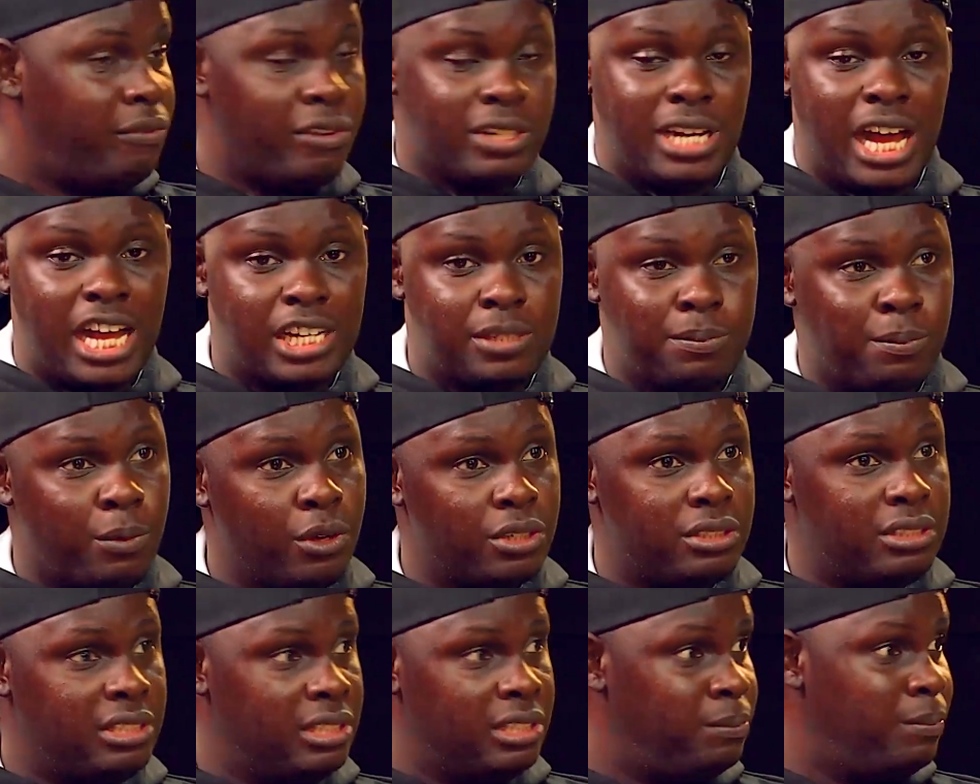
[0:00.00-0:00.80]
for that
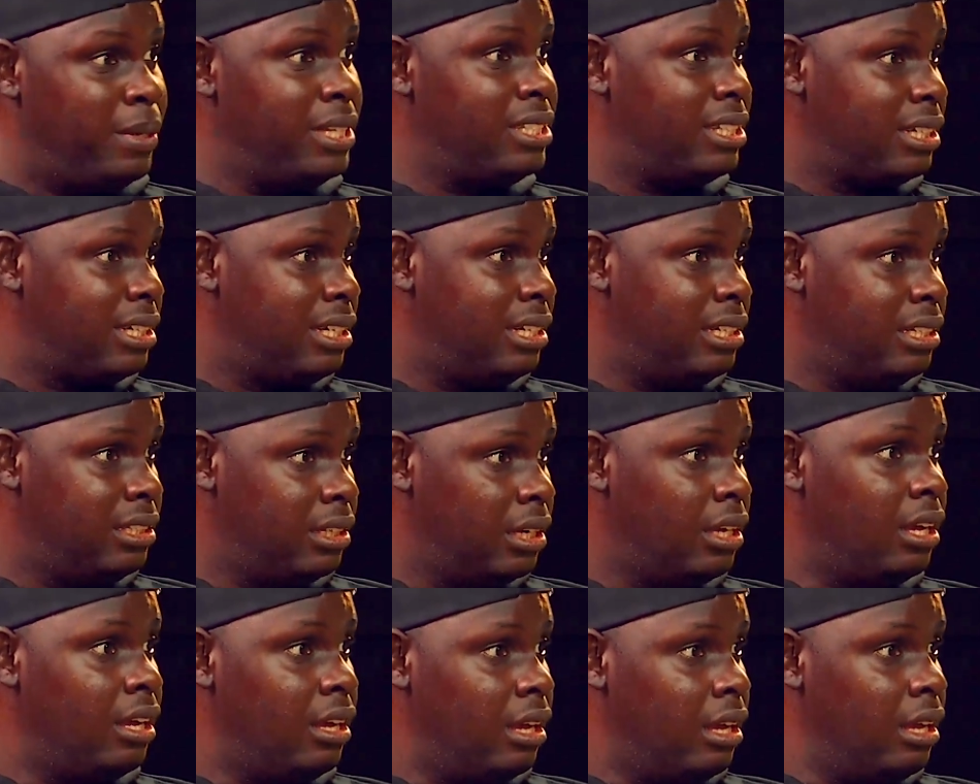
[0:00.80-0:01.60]
spot is basically
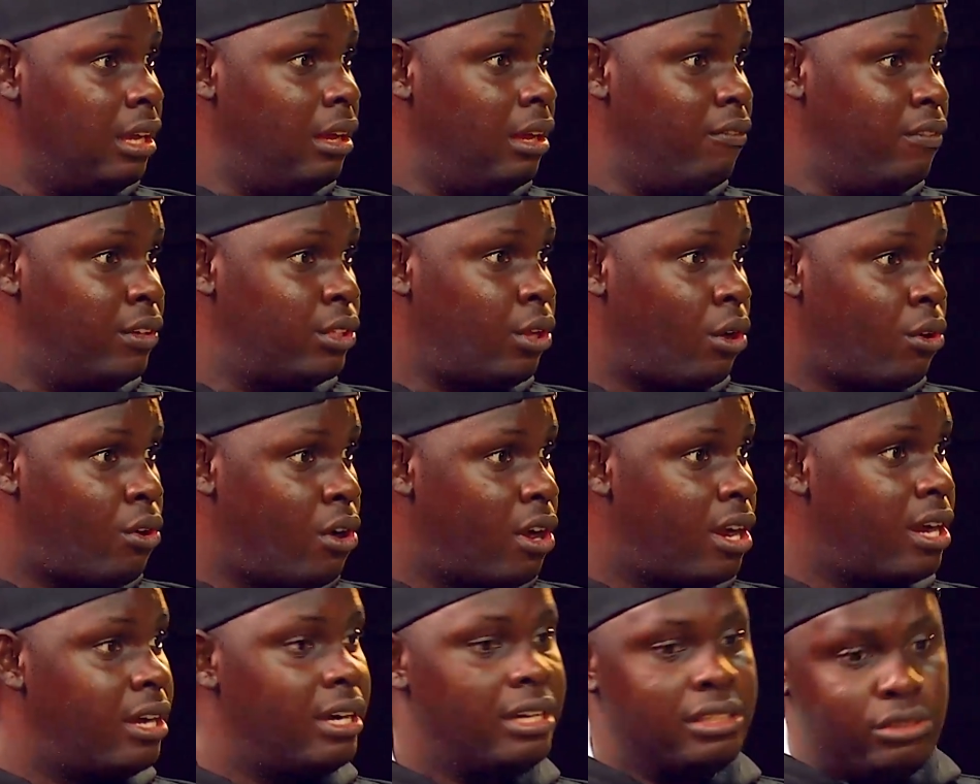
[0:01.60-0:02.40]
Victor
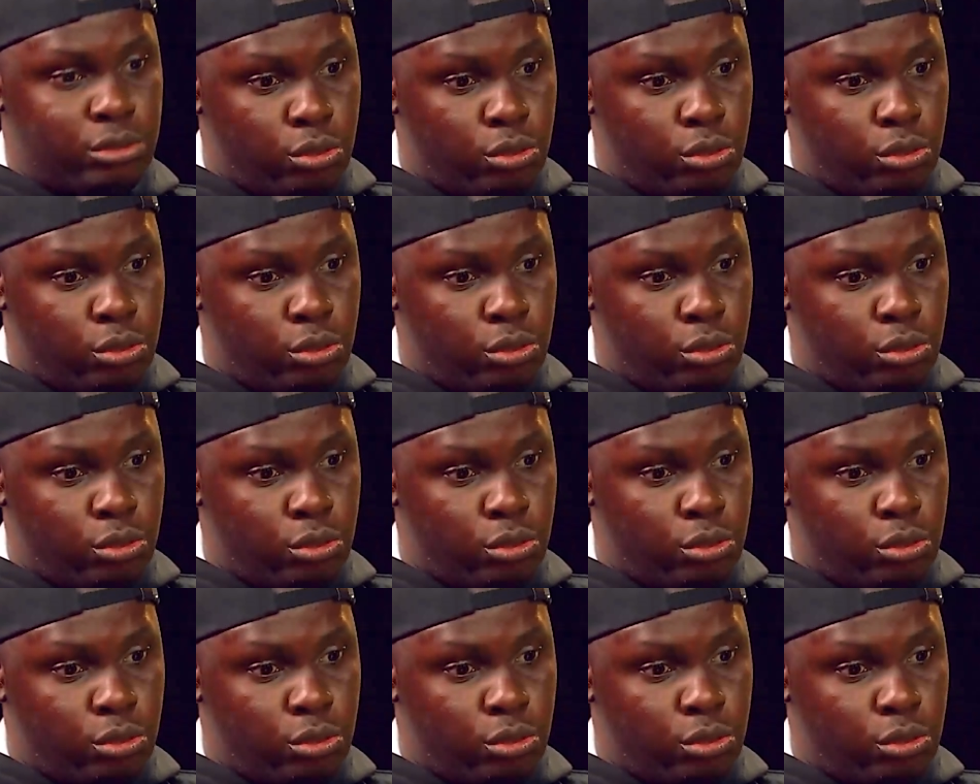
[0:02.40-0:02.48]
Gyökeres.